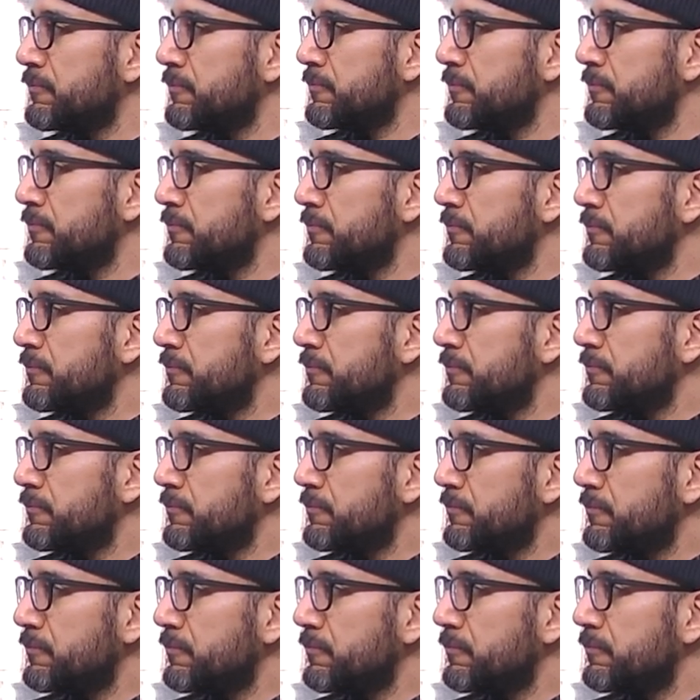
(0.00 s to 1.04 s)

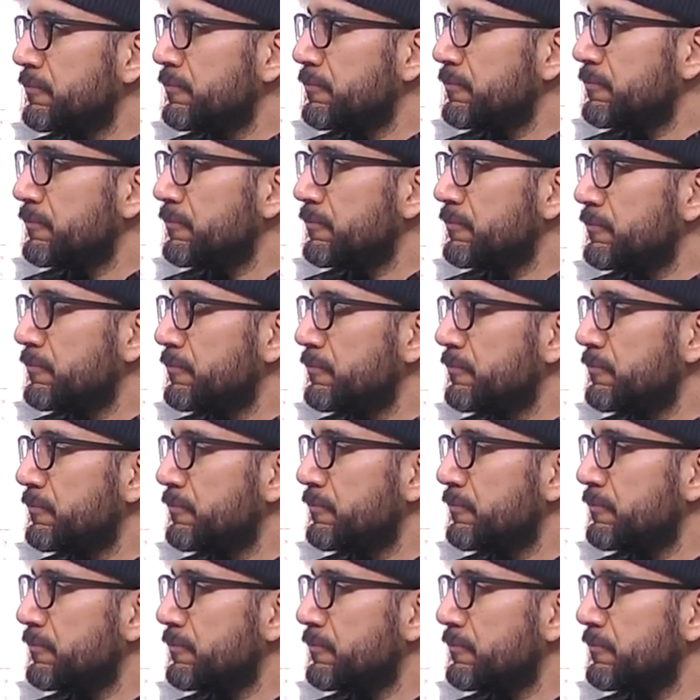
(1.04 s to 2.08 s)

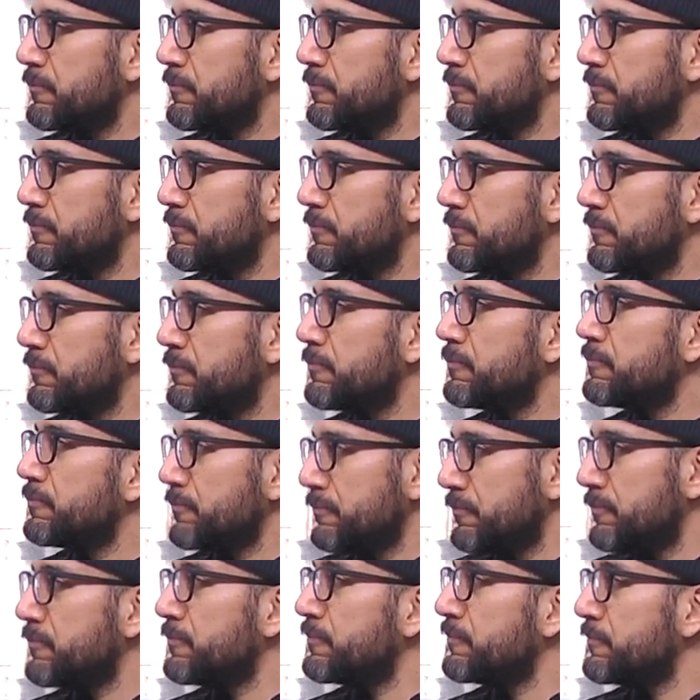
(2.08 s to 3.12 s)

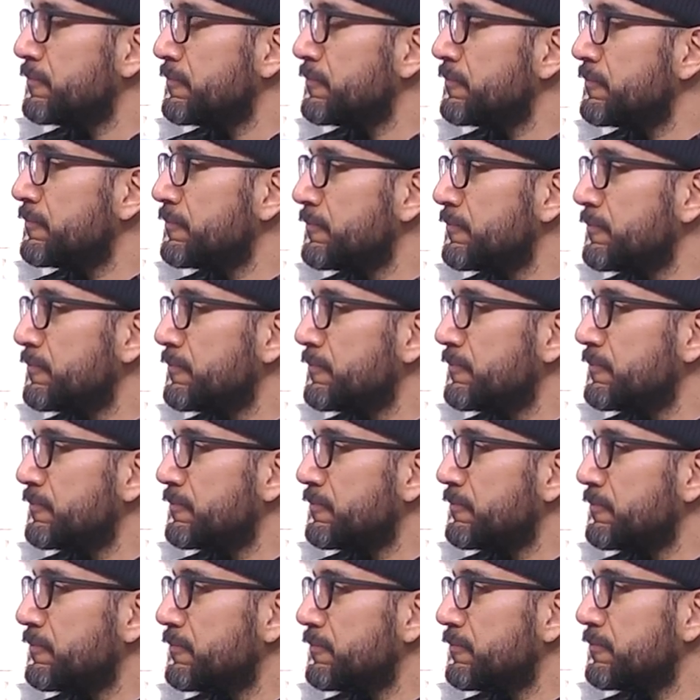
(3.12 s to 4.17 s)

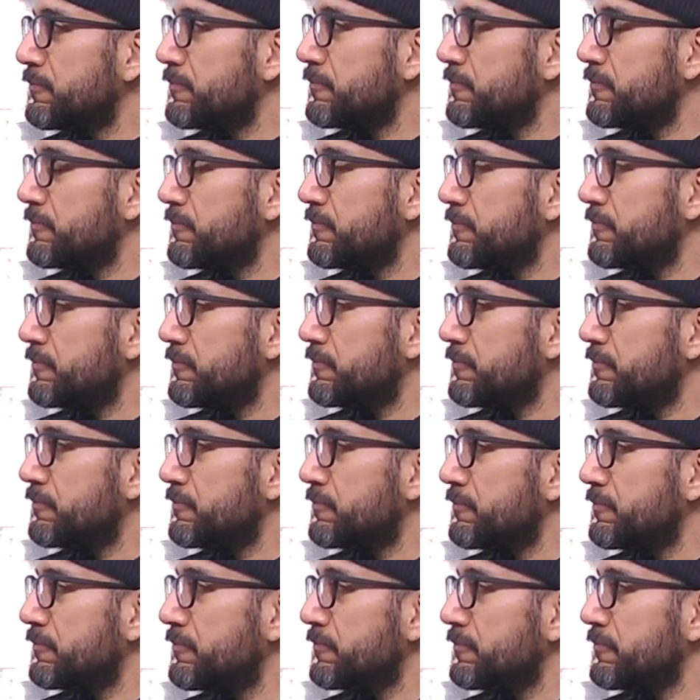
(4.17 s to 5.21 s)

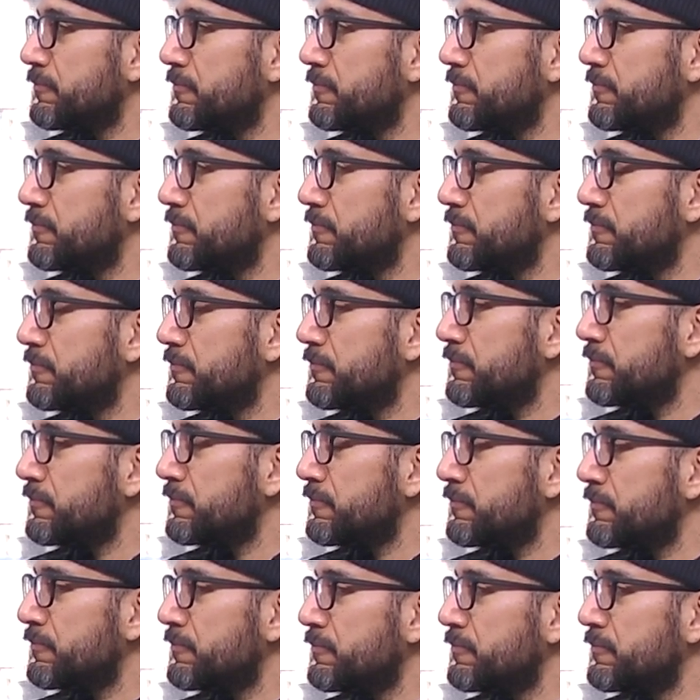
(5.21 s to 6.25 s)

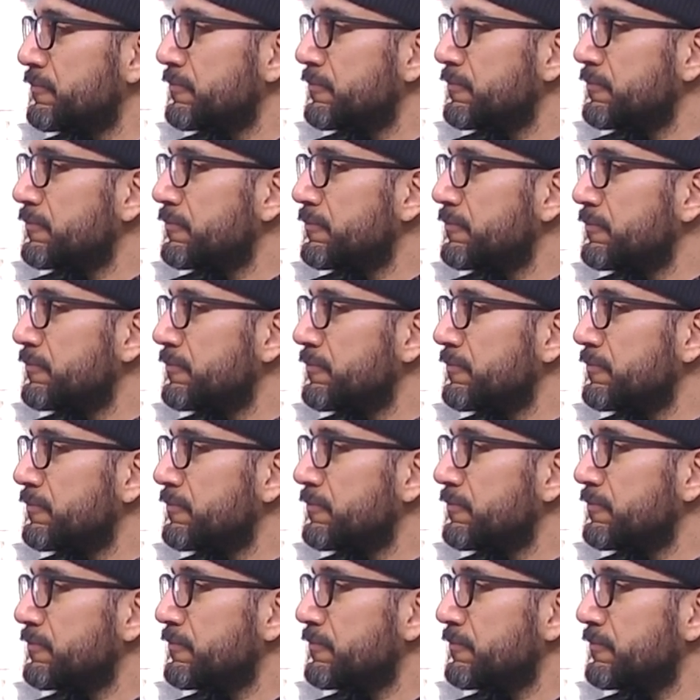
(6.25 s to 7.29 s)

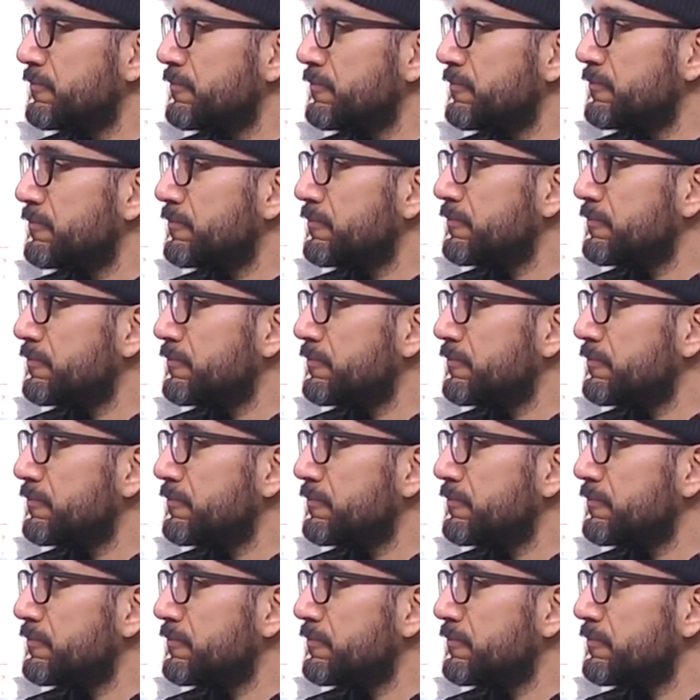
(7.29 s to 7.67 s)
This person isn't speaking.